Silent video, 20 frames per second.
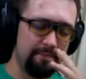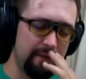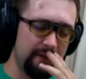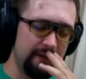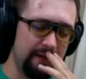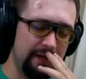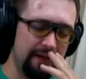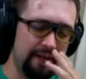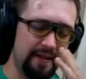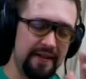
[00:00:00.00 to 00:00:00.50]

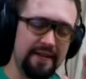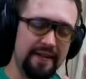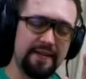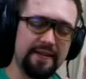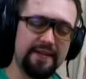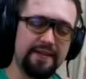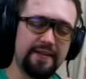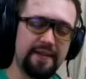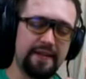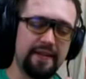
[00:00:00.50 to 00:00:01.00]

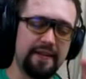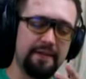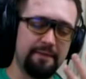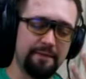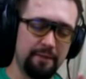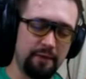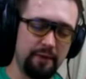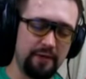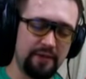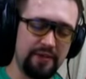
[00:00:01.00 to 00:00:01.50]
is,
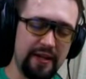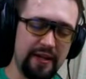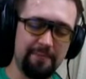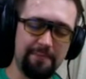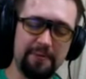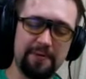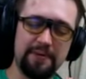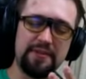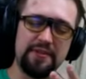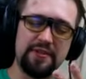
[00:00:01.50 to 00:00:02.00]
for
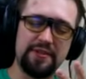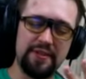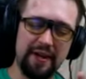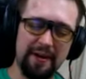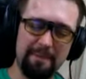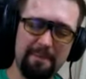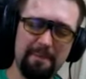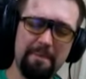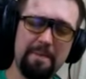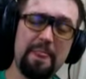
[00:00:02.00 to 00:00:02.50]
example,
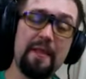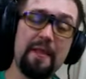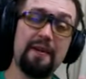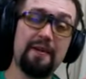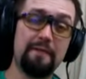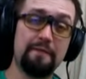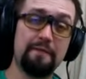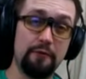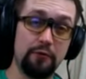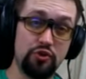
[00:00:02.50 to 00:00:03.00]
some
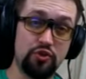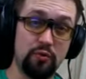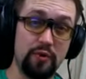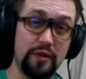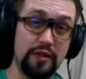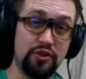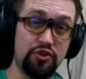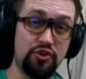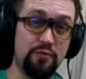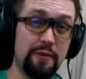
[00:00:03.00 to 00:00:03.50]
virtual
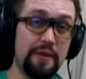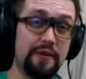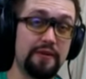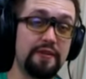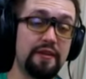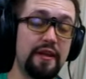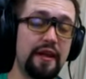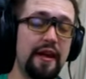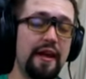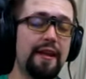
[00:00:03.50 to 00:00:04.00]

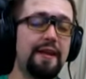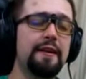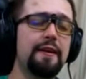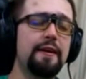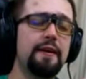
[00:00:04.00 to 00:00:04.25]
instruments that